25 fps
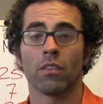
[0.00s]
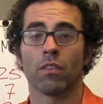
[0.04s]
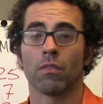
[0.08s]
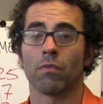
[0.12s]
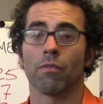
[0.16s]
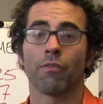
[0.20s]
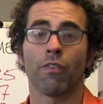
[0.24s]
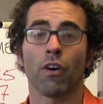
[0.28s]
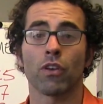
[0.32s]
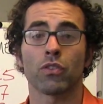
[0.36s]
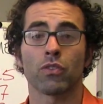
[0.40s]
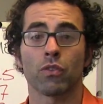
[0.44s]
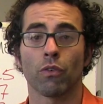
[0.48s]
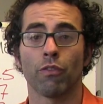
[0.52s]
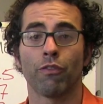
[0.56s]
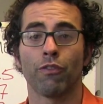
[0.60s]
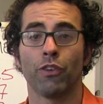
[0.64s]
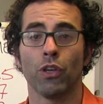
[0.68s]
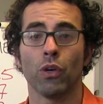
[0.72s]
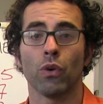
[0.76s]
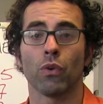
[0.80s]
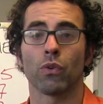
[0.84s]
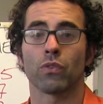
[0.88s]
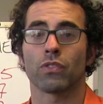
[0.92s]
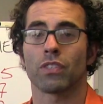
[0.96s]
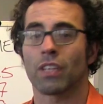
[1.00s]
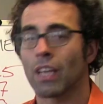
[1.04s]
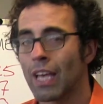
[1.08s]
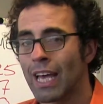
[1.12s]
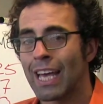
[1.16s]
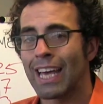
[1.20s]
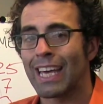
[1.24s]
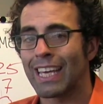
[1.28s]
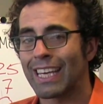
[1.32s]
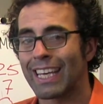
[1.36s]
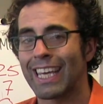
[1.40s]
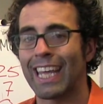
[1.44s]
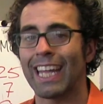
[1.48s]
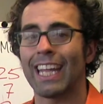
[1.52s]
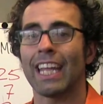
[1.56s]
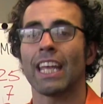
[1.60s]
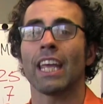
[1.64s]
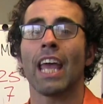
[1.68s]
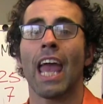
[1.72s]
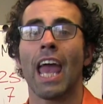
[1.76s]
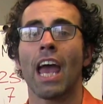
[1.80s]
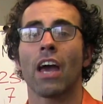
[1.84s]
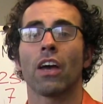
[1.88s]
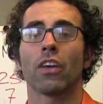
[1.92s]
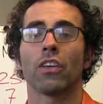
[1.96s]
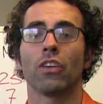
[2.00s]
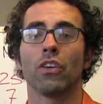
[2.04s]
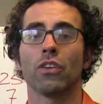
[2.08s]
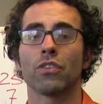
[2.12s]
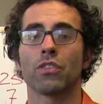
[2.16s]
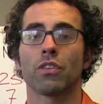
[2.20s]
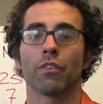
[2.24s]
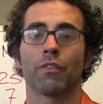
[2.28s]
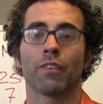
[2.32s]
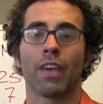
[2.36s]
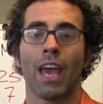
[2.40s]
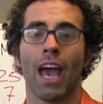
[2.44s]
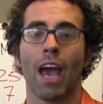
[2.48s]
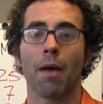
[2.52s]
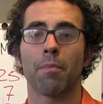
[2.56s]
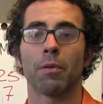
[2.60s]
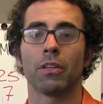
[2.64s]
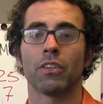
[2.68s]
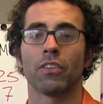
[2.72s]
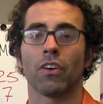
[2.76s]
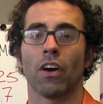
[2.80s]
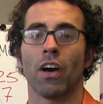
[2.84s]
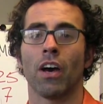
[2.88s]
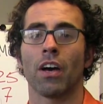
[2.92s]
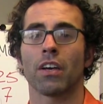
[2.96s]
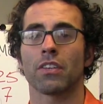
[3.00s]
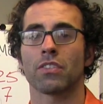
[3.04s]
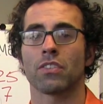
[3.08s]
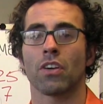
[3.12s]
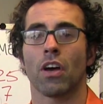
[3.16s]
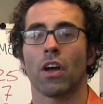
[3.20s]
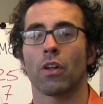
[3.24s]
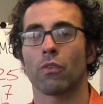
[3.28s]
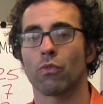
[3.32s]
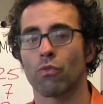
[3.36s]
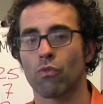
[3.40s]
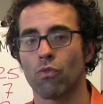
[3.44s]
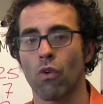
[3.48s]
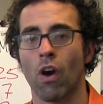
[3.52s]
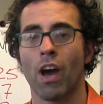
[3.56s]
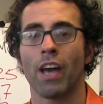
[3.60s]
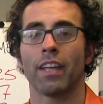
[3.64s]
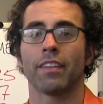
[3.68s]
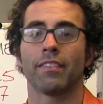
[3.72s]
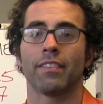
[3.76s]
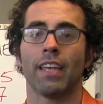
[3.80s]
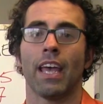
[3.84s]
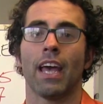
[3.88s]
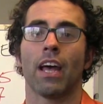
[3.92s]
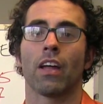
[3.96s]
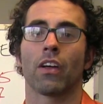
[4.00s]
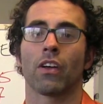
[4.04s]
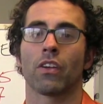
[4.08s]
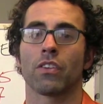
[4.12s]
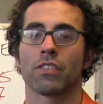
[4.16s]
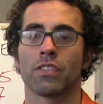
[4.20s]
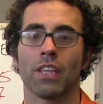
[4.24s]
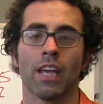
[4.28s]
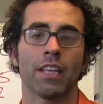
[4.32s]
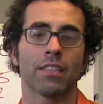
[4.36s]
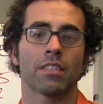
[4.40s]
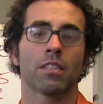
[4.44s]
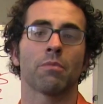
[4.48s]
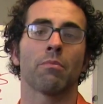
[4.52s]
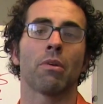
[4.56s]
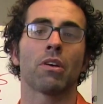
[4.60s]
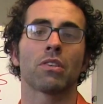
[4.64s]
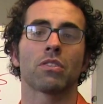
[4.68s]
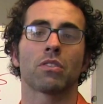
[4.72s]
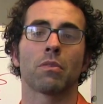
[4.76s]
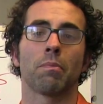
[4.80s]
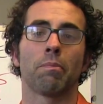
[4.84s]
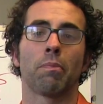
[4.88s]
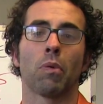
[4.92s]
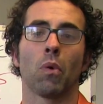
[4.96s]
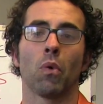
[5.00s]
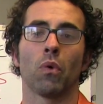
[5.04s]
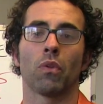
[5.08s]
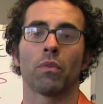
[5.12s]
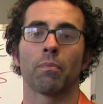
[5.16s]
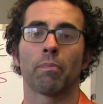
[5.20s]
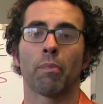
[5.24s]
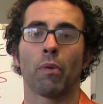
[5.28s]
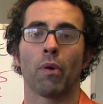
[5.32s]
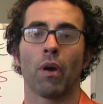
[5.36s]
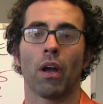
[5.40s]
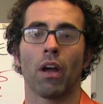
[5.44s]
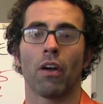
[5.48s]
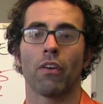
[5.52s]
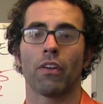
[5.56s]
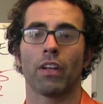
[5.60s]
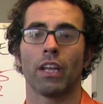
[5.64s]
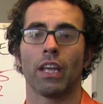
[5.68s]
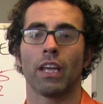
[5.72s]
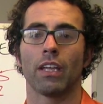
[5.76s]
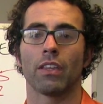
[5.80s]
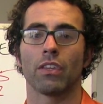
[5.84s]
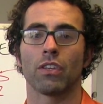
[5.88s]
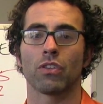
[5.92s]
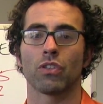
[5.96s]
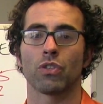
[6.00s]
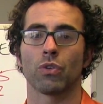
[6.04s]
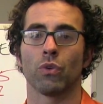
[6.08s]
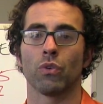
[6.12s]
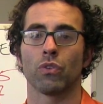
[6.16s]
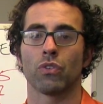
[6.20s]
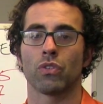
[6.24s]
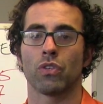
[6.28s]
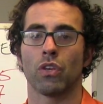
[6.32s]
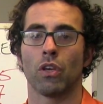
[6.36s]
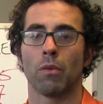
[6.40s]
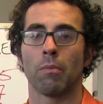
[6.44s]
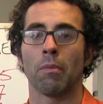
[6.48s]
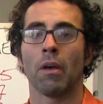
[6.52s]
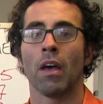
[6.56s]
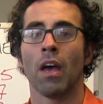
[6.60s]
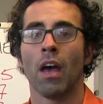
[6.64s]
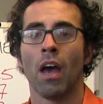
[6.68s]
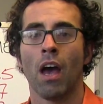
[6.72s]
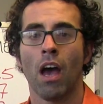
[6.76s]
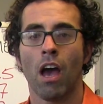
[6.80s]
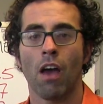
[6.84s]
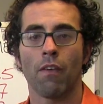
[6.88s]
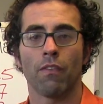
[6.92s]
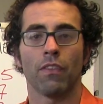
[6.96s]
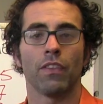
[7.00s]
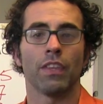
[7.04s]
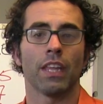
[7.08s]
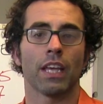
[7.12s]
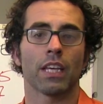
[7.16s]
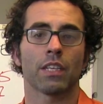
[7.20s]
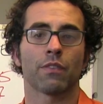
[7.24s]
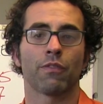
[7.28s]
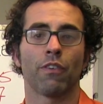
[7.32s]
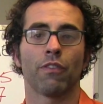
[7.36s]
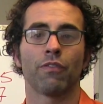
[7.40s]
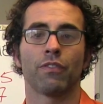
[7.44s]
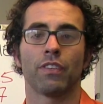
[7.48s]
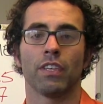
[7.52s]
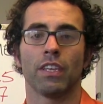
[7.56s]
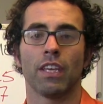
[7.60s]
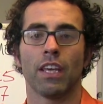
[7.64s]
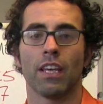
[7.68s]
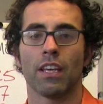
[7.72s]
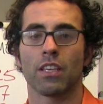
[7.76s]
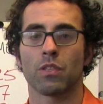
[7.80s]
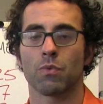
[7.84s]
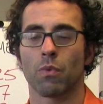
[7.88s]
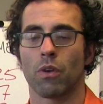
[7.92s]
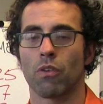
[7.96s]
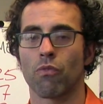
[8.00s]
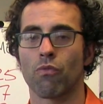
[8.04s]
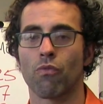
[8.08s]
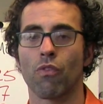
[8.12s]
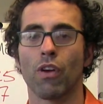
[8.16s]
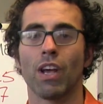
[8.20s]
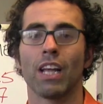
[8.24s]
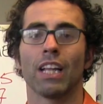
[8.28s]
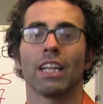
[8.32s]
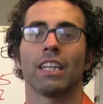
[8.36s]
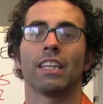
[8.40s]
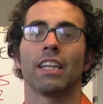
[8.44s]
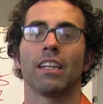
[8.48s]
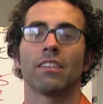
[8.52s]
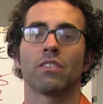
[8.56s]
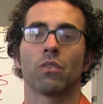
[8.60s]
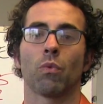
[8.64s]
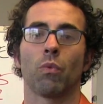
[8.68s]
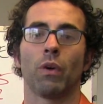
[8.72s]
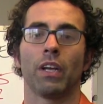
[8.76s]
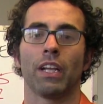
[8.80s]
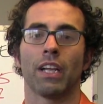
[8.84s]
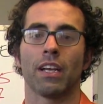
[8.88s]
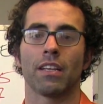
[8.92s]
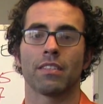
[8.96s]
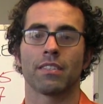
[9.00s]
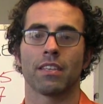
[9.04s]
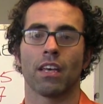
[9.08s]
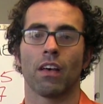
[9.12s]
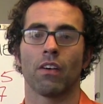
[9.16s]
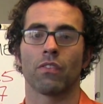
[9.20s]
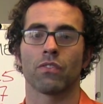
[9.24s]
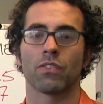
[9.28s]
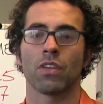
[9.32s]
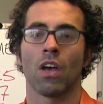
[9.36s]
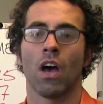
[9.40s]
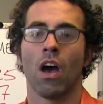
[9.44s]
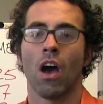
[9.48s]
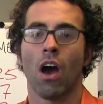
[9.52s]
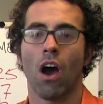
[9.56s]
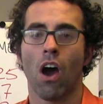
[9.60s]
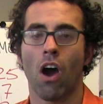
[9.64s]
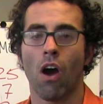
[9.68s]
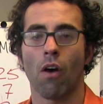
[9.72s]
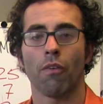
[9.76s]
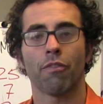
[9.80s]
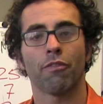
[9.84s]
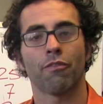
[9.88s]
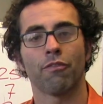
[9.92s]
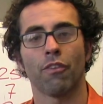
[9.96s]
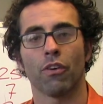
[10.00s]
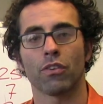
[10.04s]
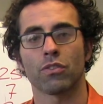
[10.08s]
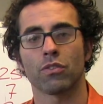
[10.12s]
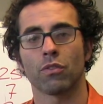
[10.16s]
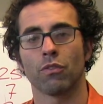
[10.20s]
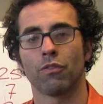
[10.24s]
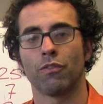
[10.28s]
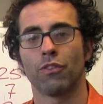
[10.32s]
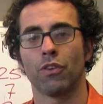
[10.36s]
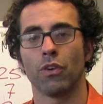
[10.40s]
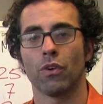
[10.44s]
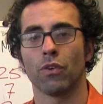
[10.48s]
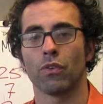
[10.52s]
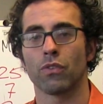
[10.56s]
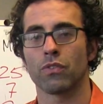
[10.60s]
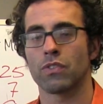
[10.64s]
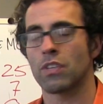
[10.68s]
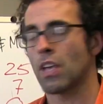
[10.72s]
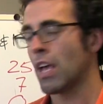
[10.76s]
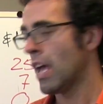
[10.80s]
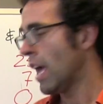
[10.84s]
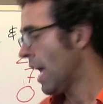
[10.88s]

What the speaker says: fossil fuels, getting our use of carbon dioxide right down, because that's the most important priority in the short term. Over the next 50 years, we really need to wean ourselves off fossil fuels.